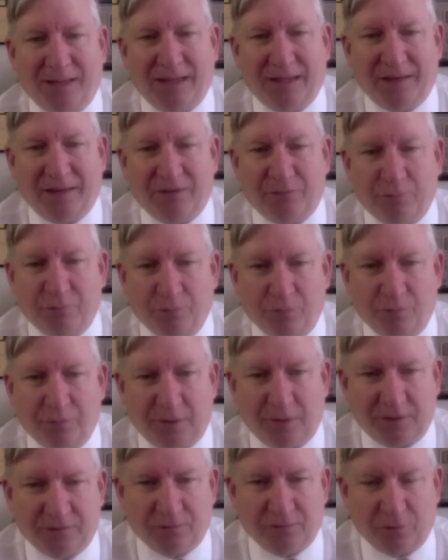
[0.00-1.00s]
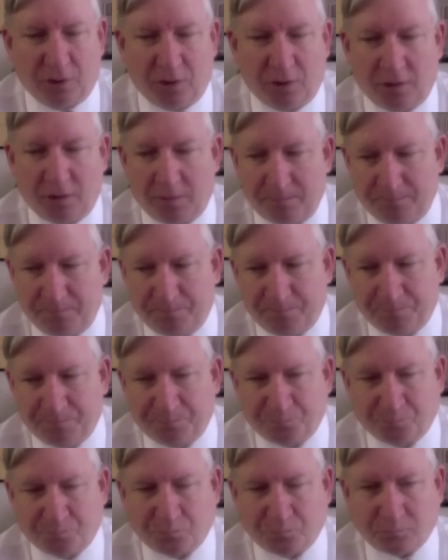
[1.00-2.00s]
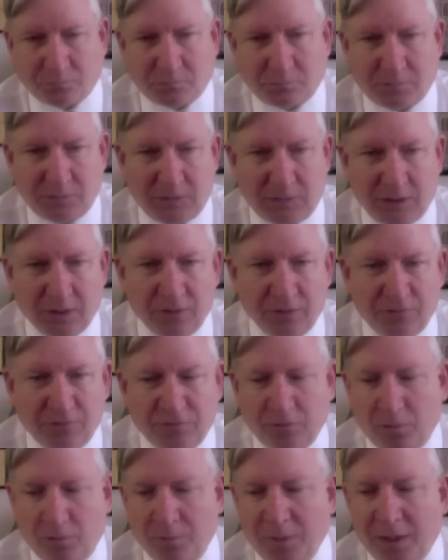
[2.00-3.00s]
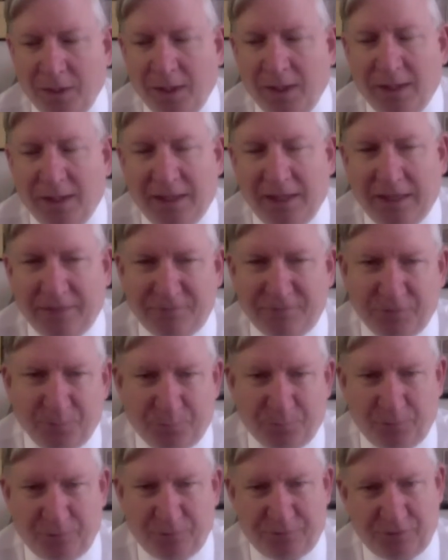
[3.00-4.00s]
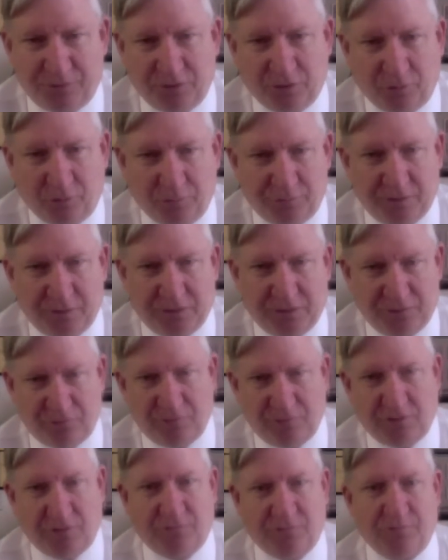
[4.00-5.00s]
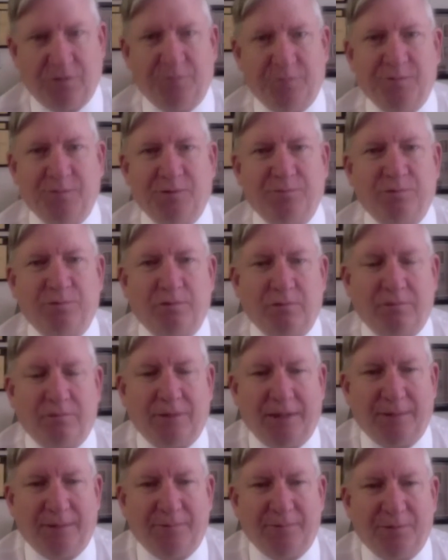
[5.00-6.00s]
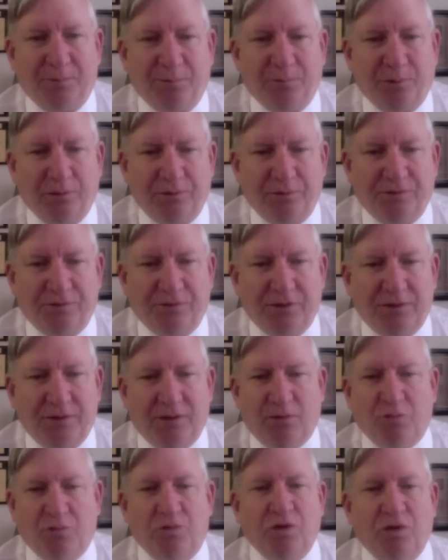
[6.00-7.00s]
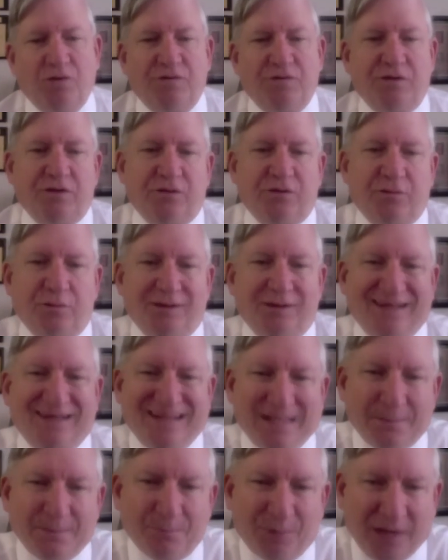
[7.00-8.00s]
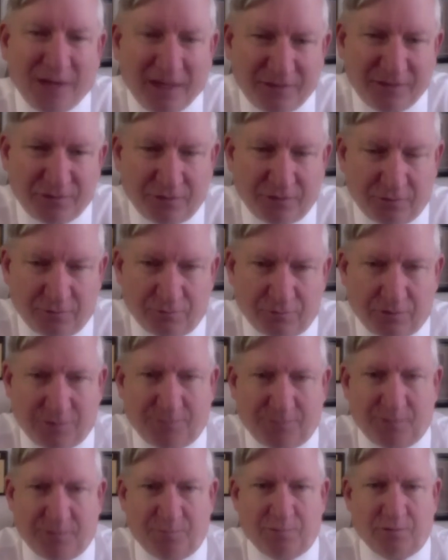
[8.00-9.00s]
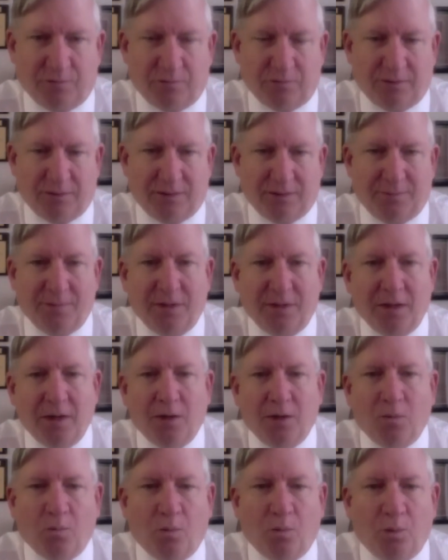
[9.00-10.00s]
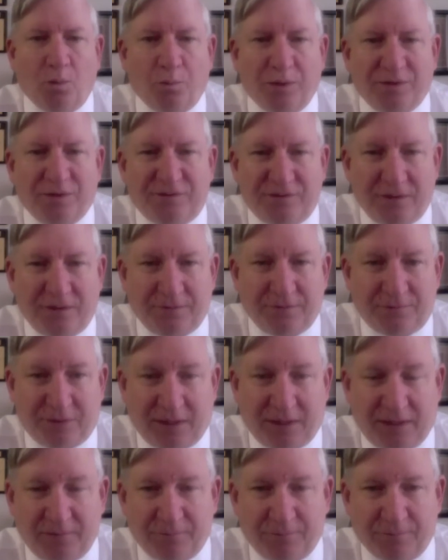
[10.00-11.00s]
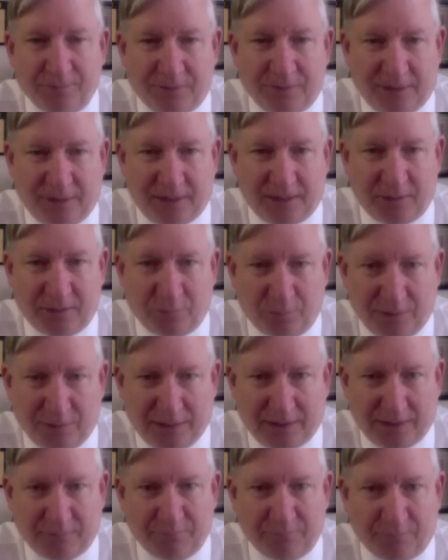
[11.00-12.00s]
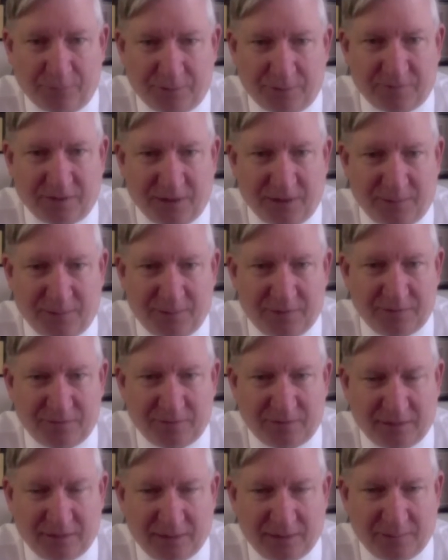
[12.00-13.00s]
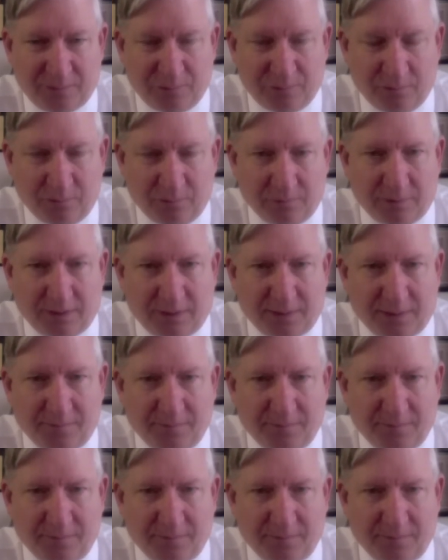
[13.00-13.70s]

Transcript: through this law. So if the person goes into the treatment program, the person who goes into an inpatient treatment program will receive day-for-day credit for the time he's in that program.